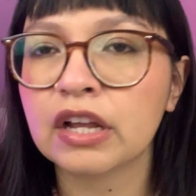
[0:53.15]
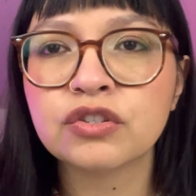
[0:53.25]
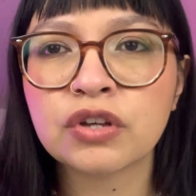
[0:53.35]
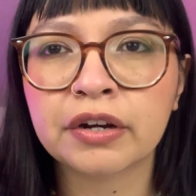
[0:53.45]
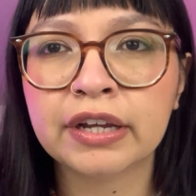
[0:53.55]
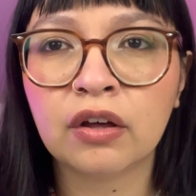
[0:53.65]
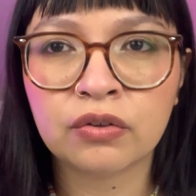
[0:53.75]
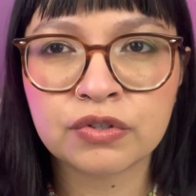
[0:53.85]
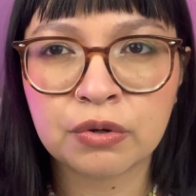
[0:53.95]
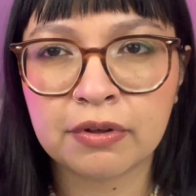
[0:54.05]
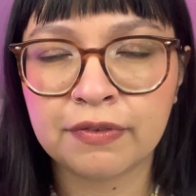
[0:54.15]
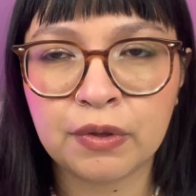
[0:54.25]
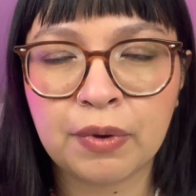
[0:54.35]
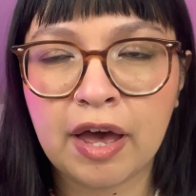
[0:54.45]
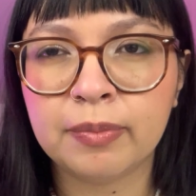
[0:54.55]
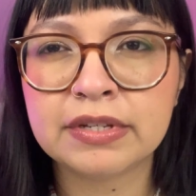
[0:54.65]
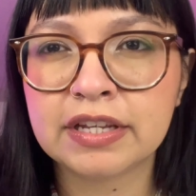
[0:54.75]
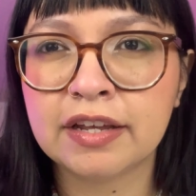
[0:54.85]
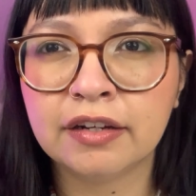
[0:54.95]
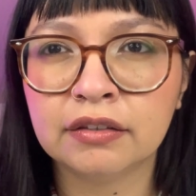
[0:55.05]
Sorry also if you happen
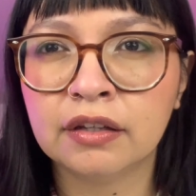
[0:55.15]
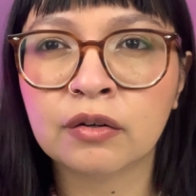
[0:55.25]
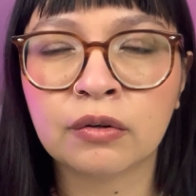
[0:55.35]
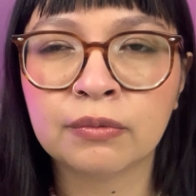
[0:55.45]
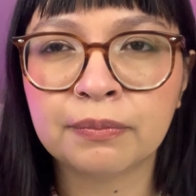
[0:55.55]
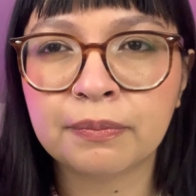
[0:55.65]
to hear a little